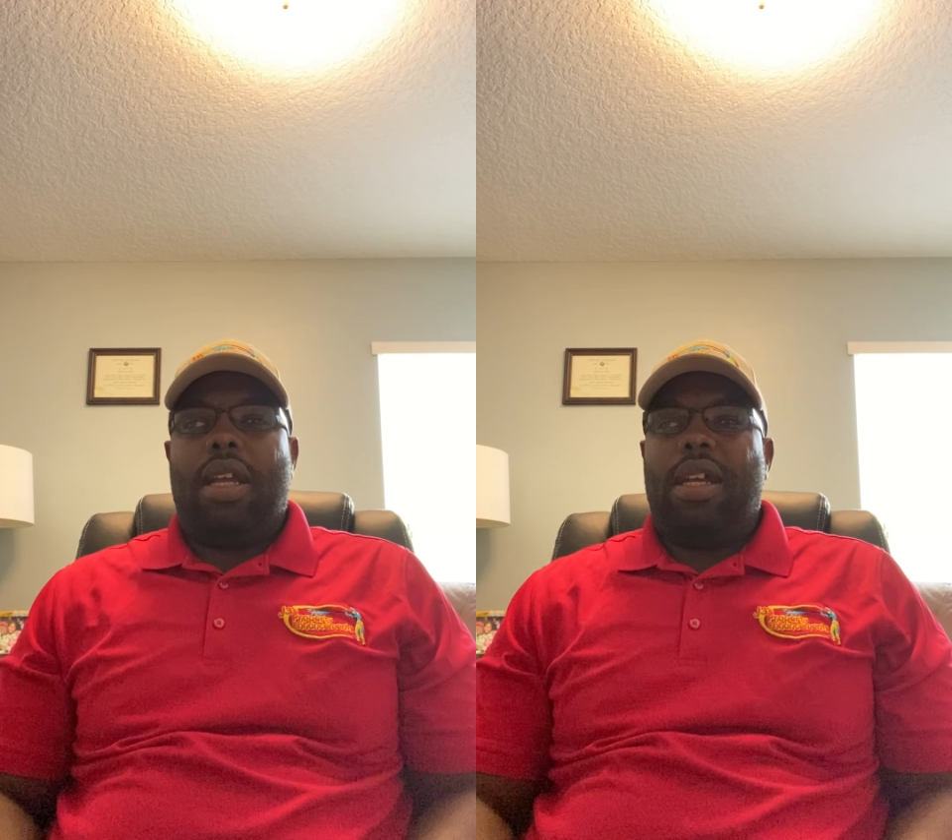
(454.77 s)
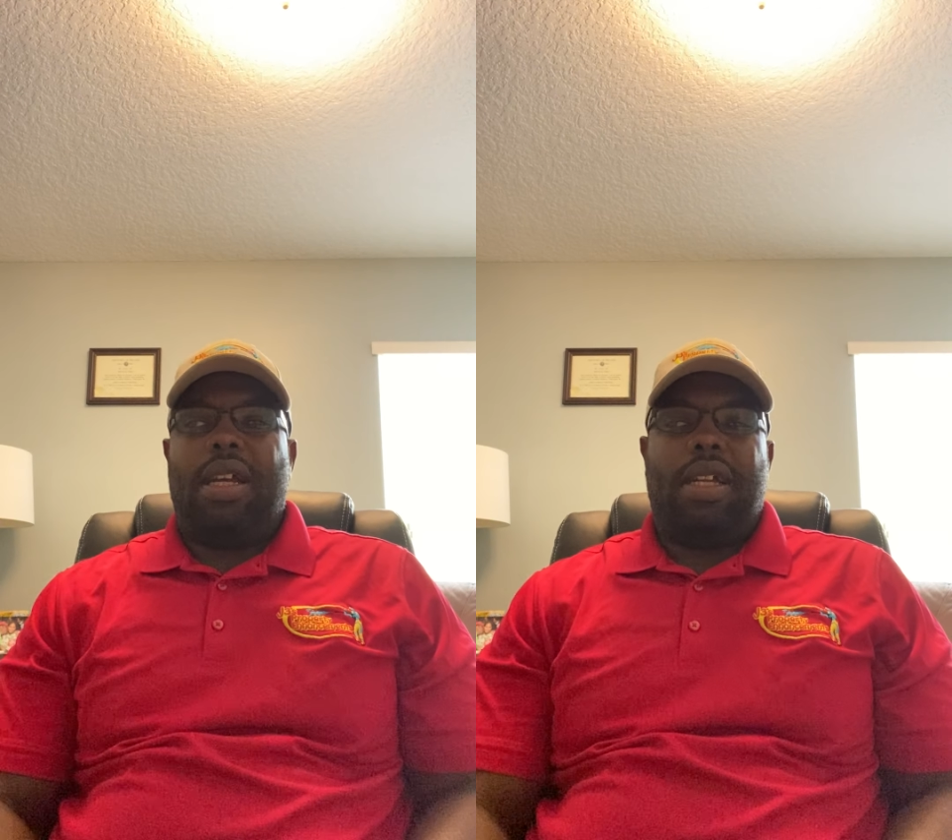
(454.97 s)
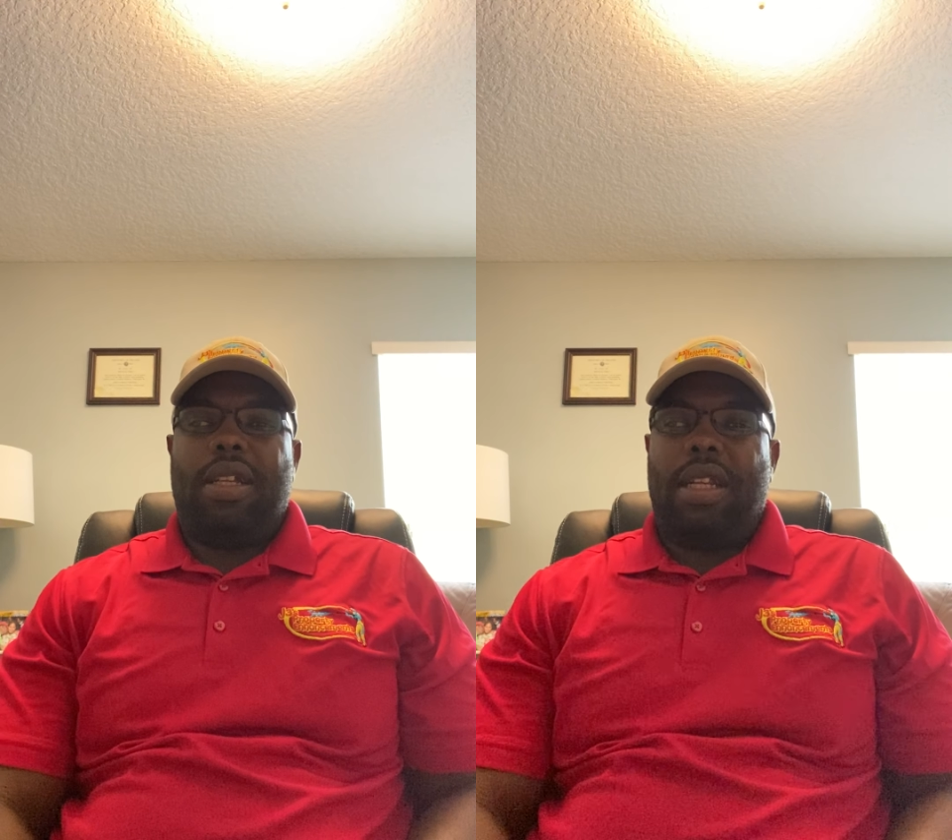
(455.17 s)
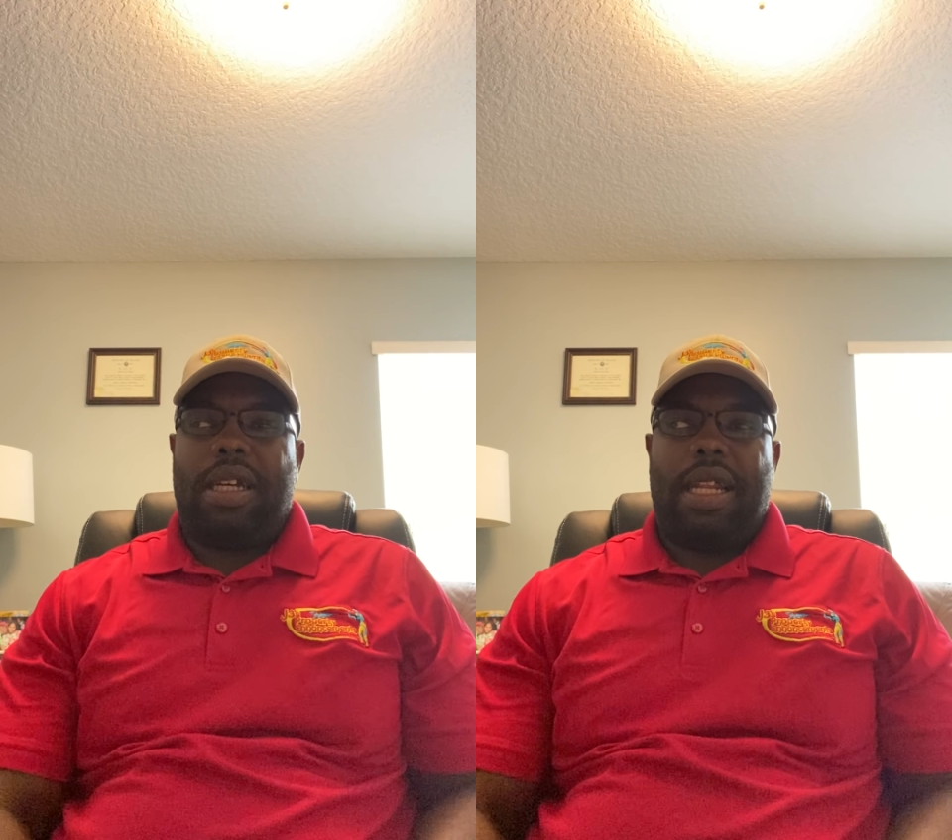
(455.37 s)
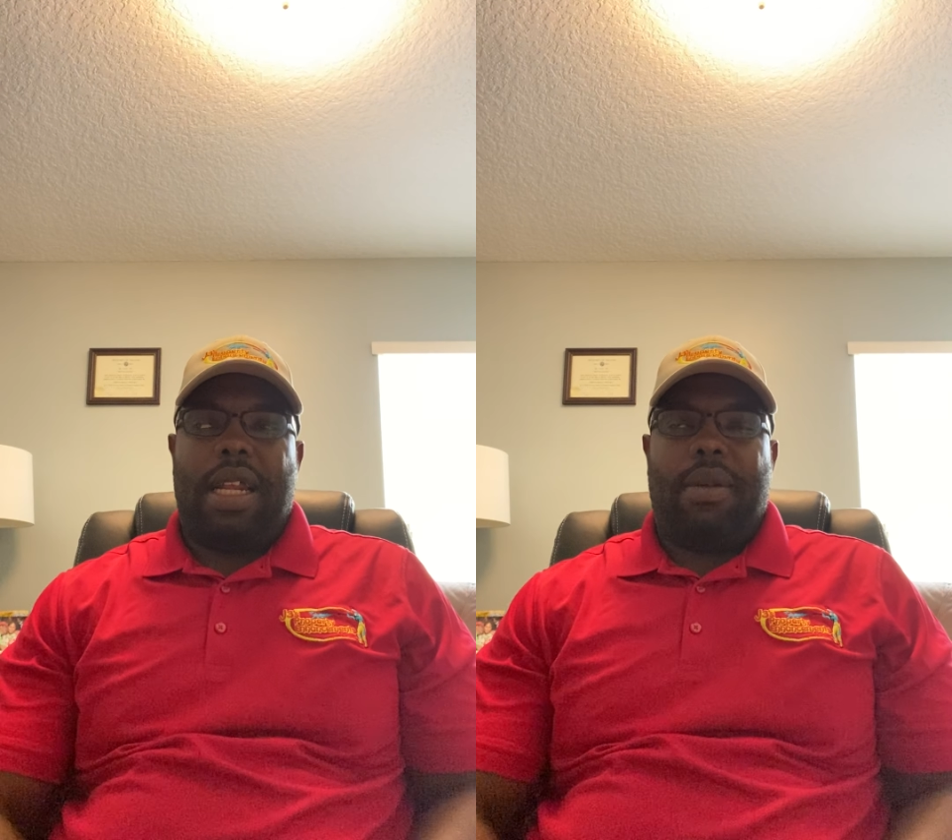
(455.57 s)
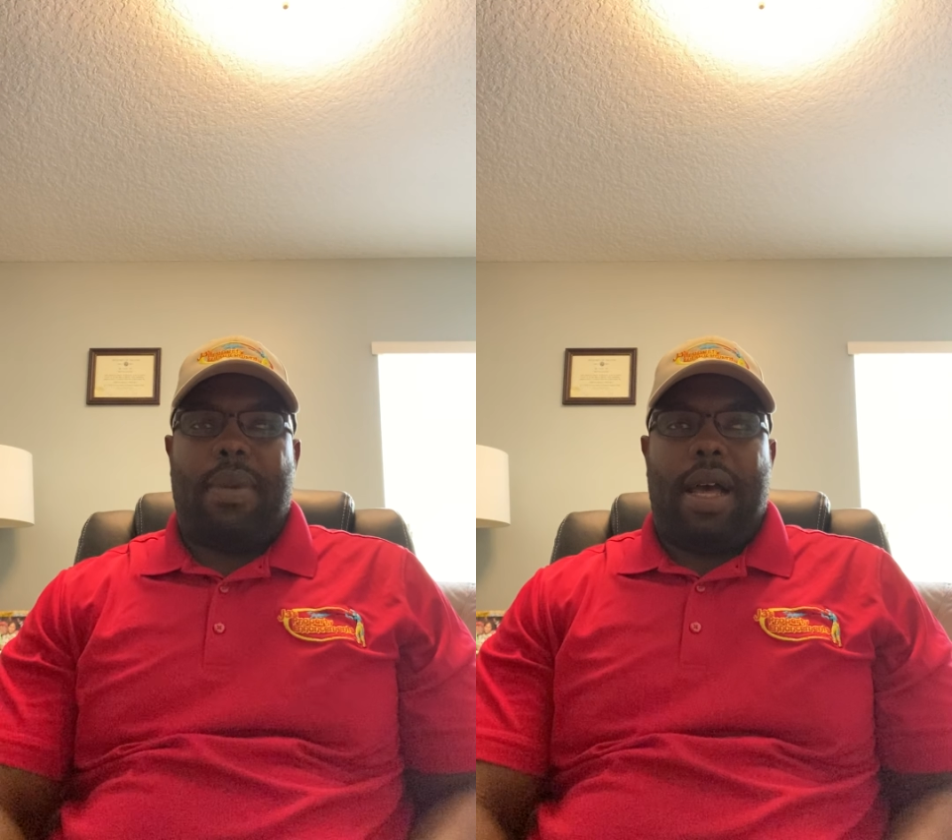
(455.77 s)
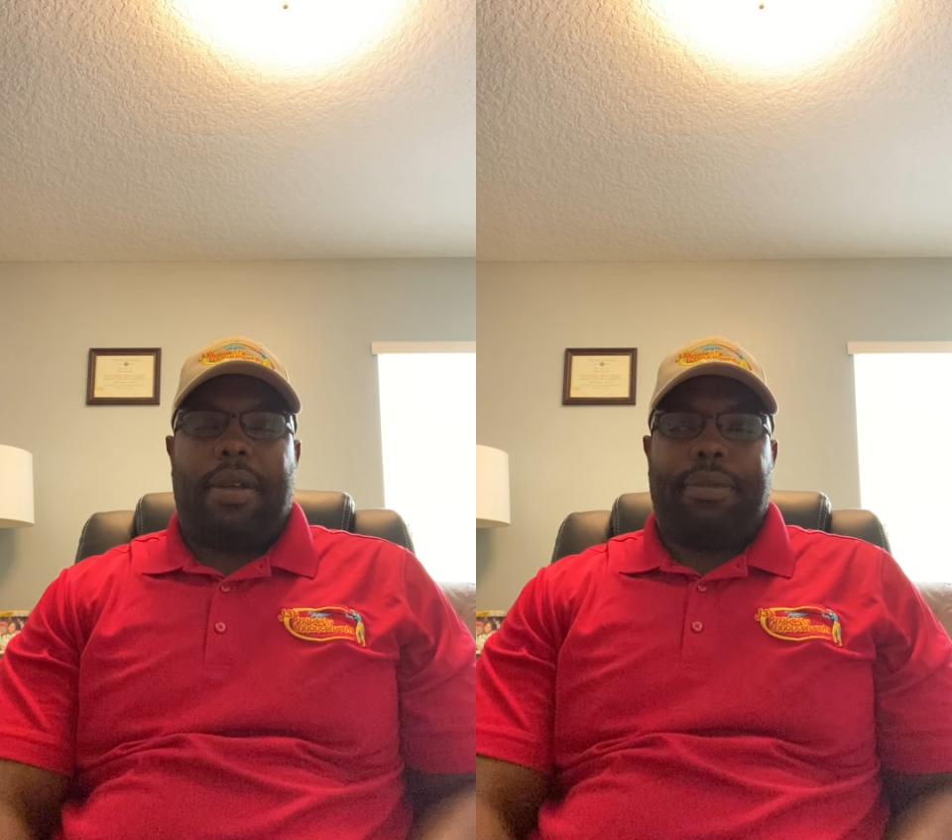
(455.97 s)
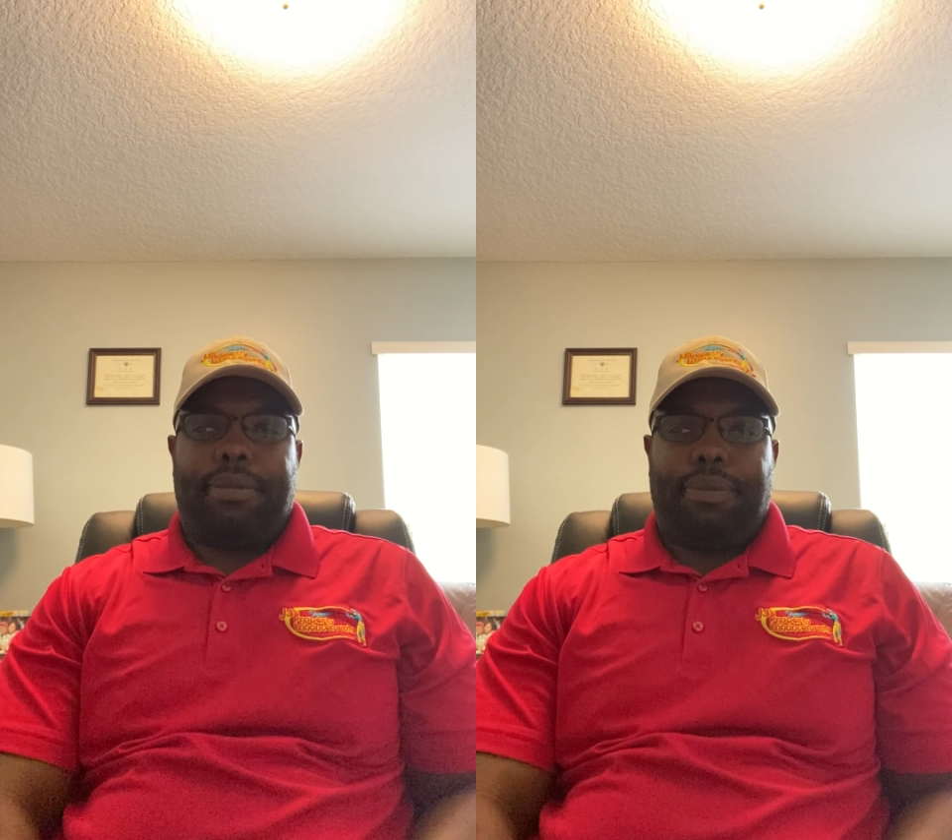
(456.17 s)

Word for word: Yeah, you're looking at about